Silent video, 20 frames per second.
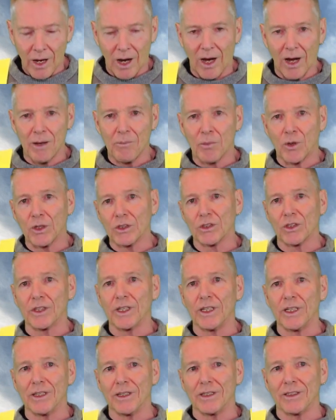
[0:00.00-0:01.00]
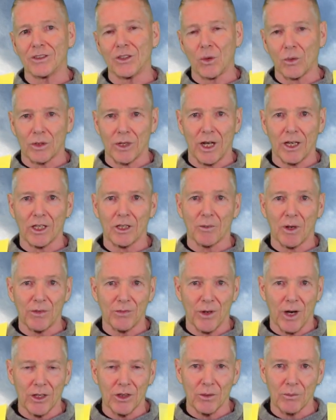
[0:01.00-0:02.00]
i personally don't like them i
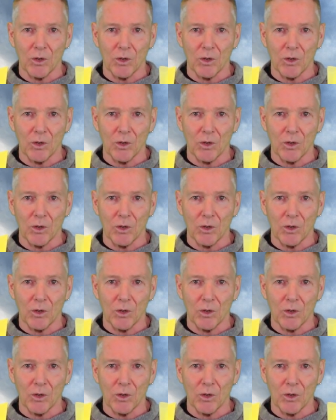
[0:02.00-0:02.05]
find